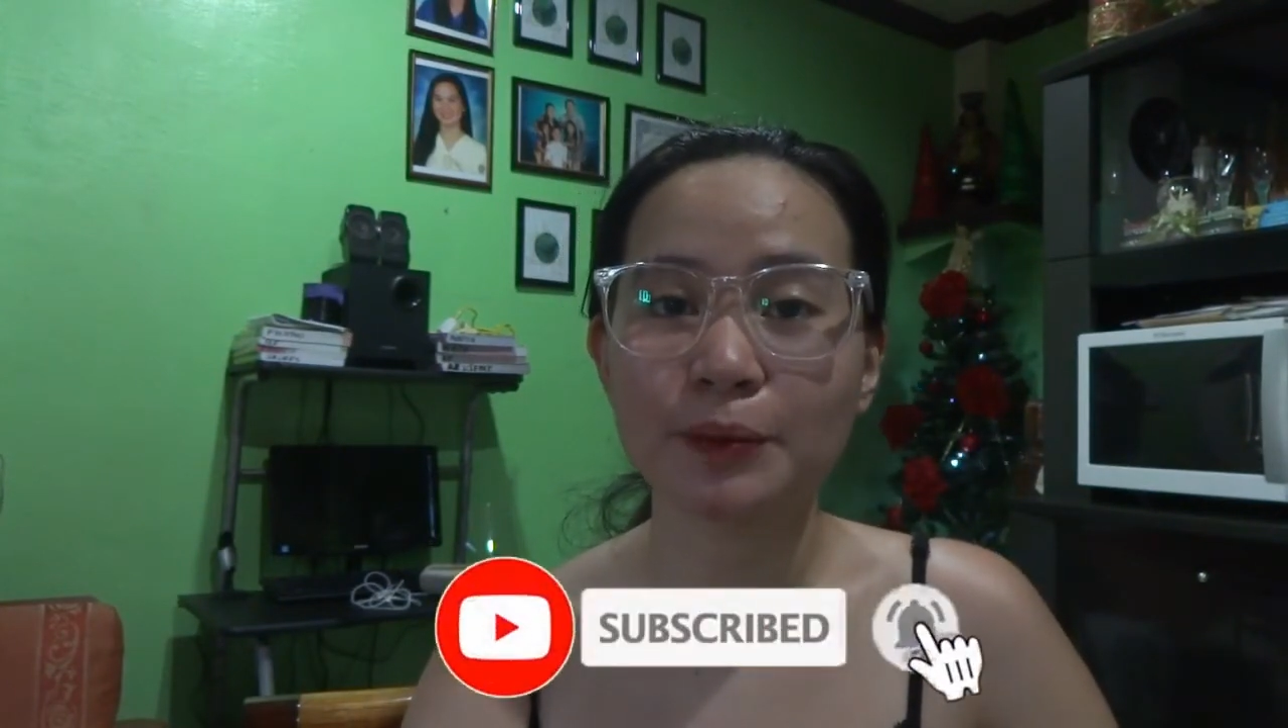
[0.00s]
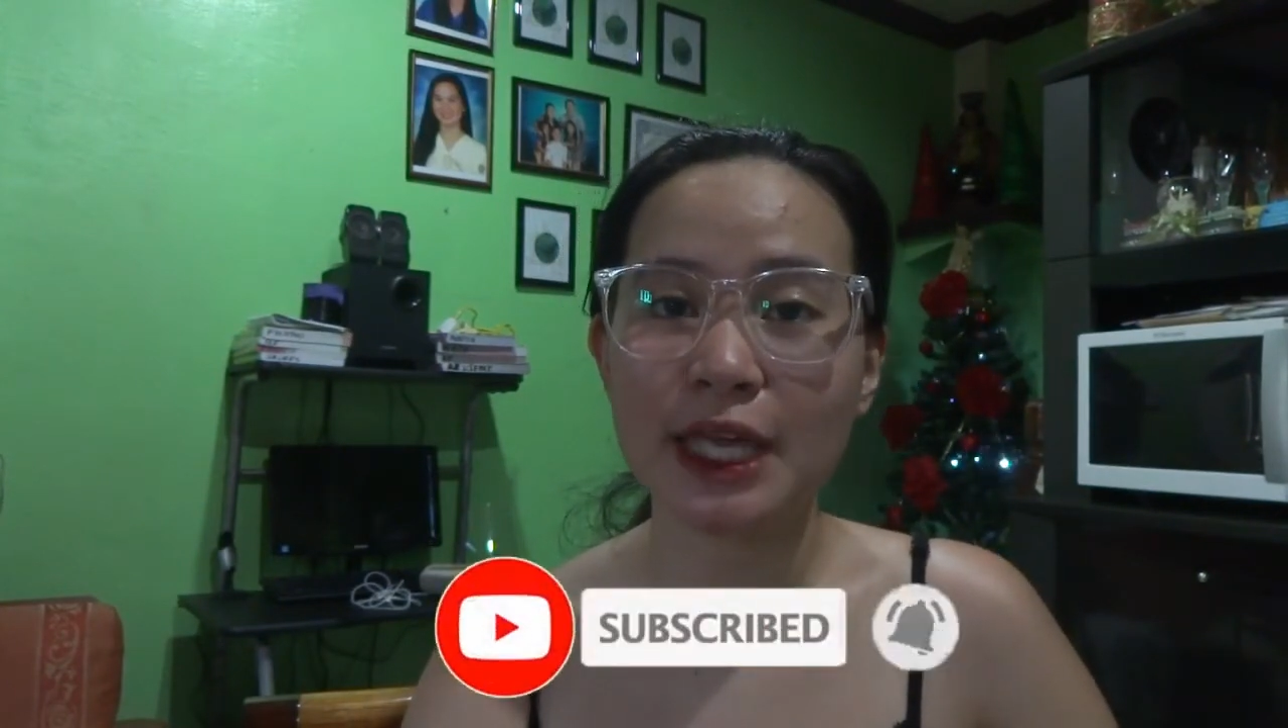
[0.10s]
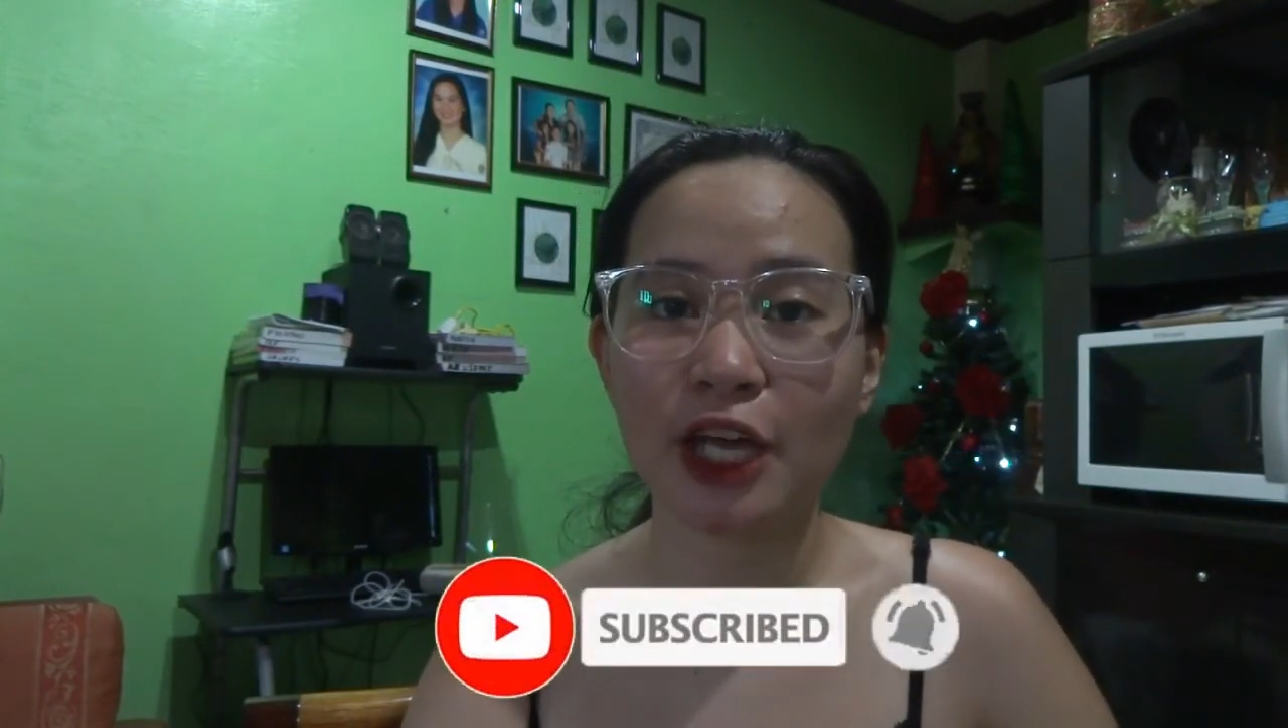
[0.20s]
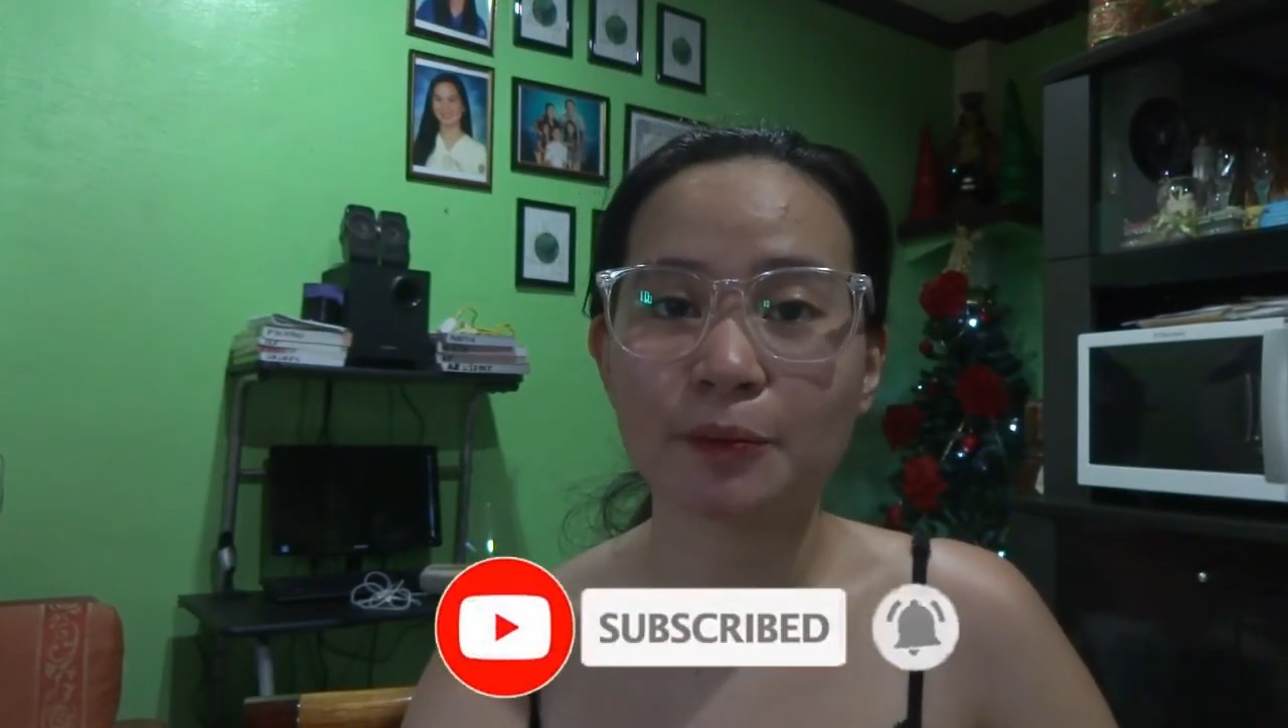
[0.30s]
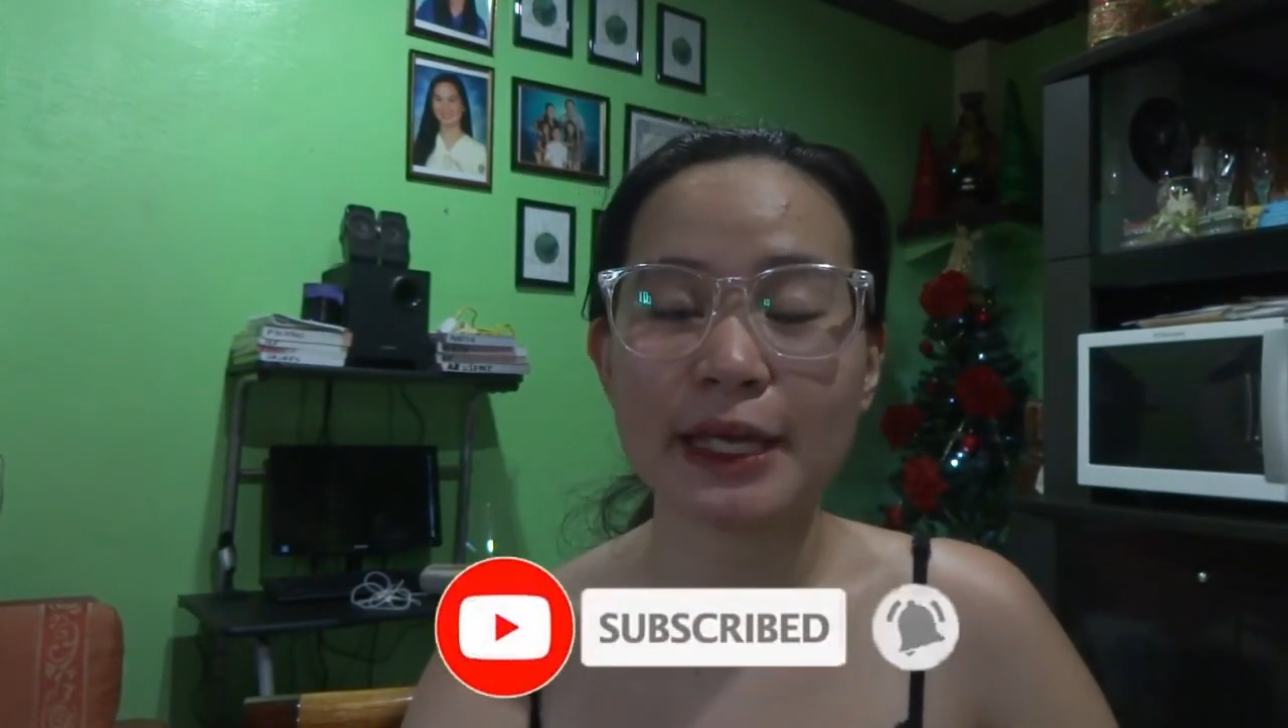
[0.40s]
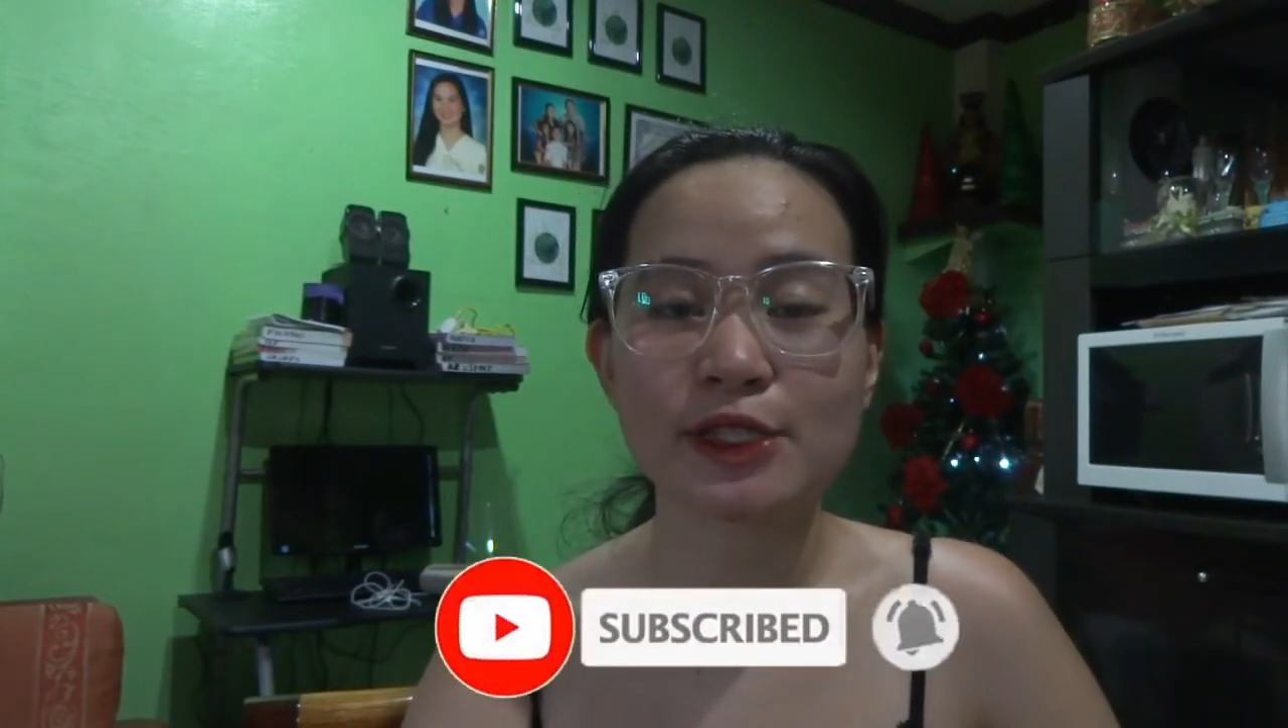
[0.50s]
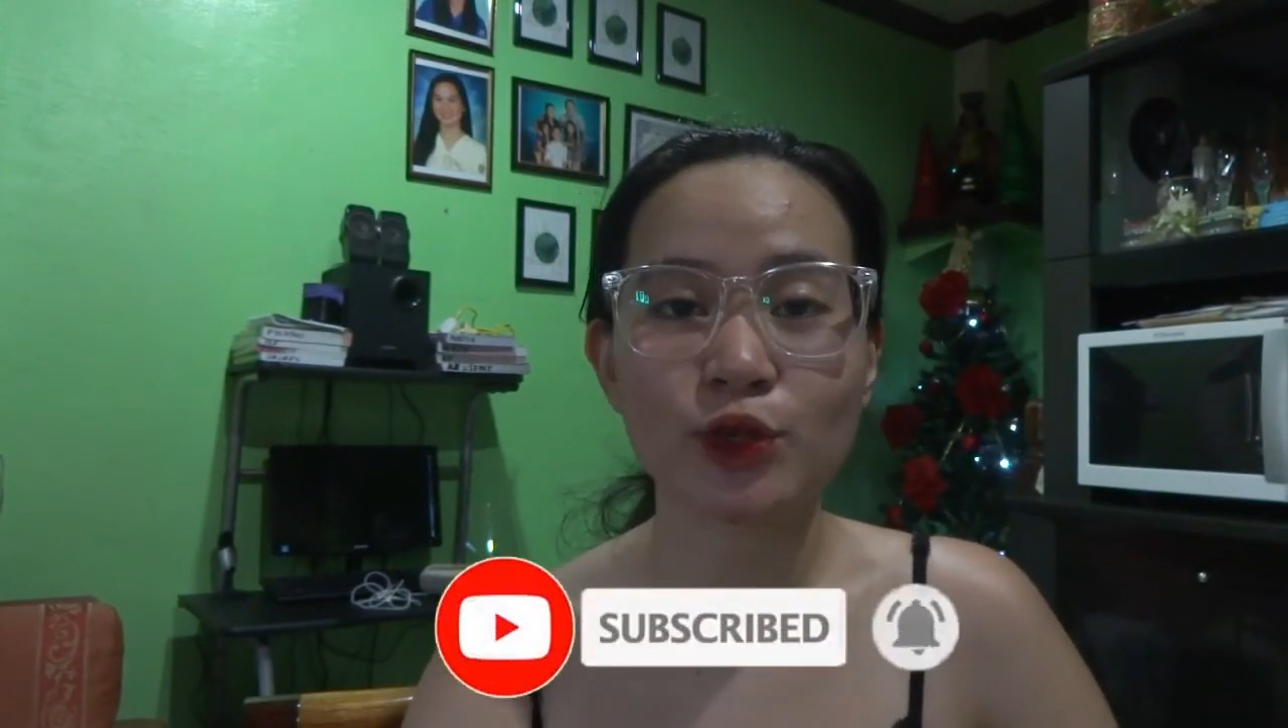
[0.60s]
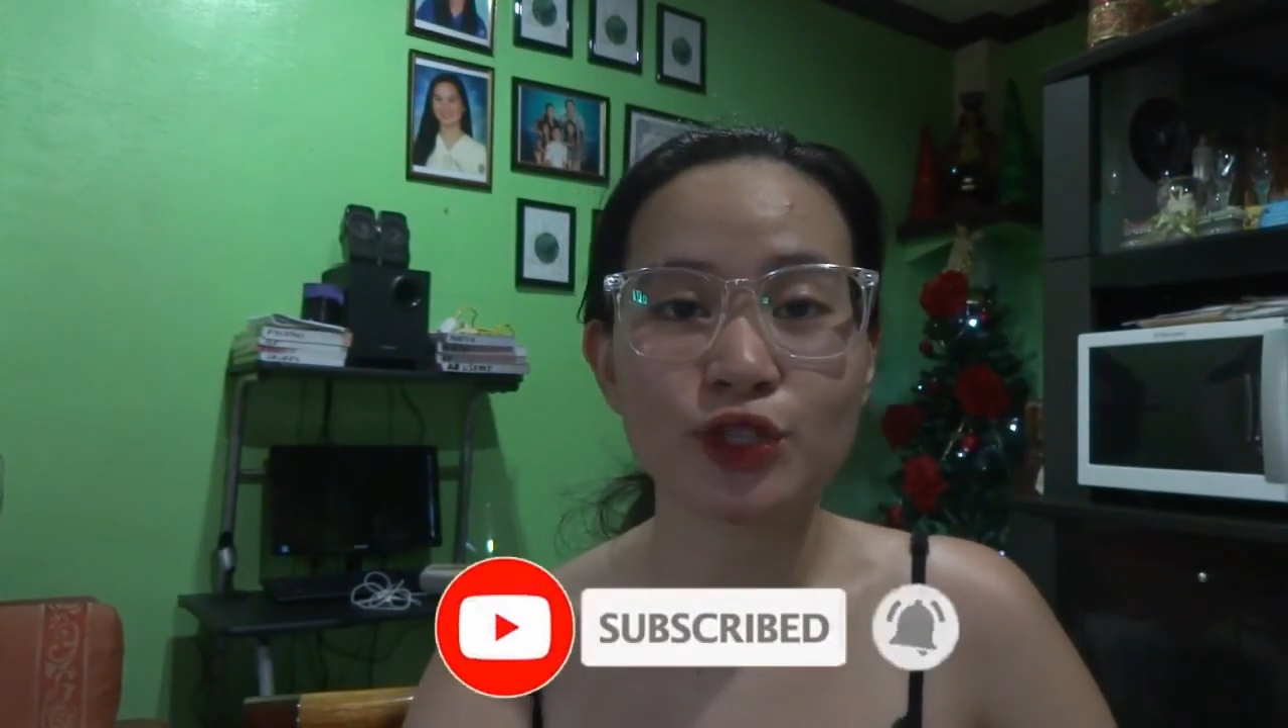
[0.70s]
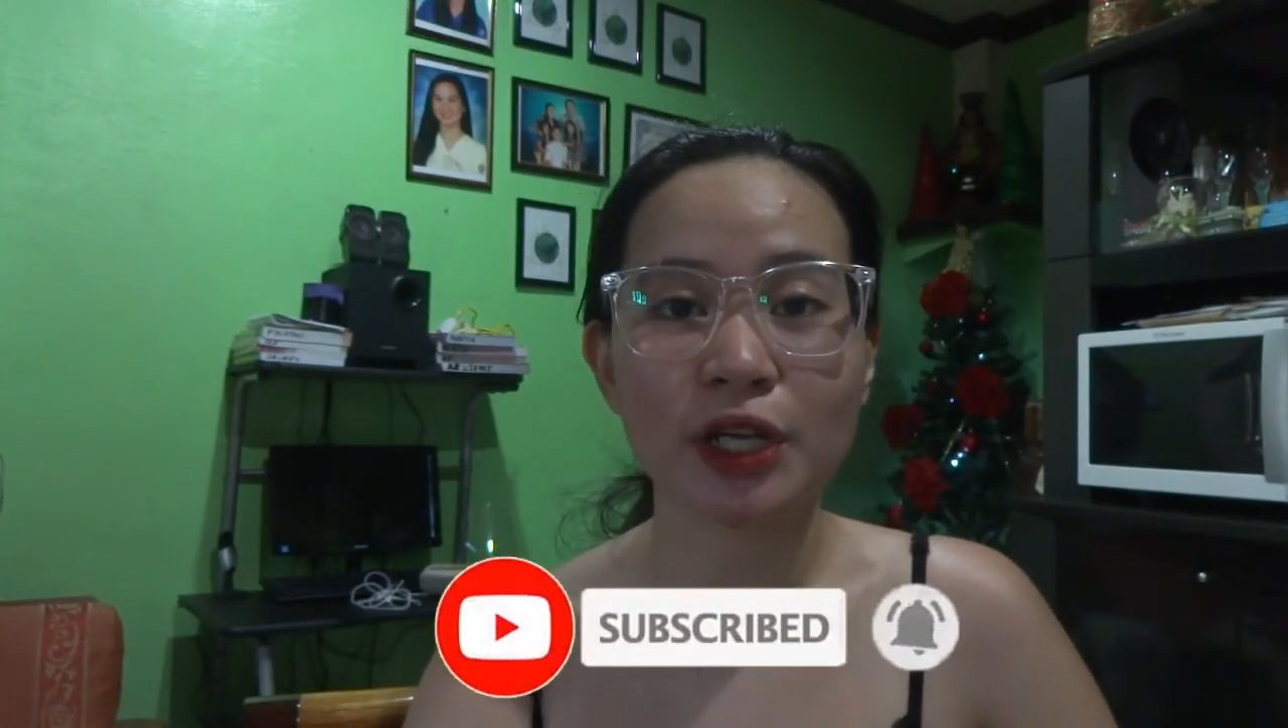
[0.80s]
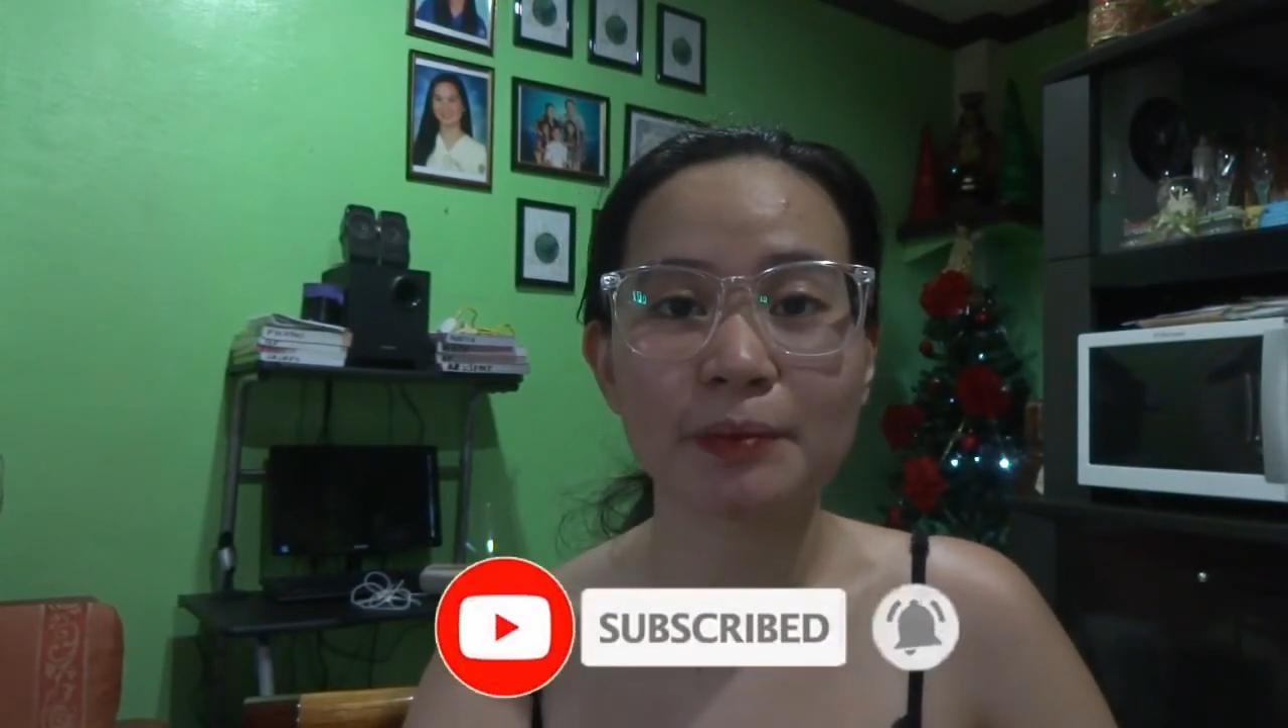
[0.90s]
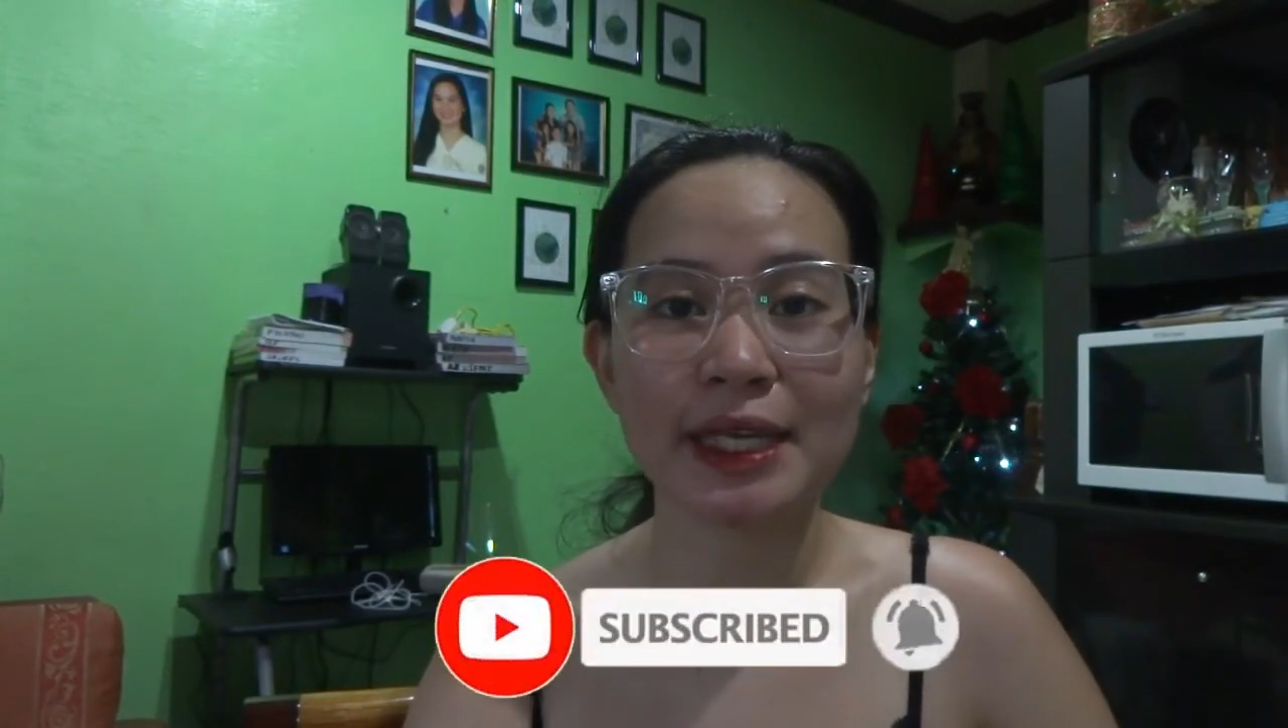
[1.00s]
me on my social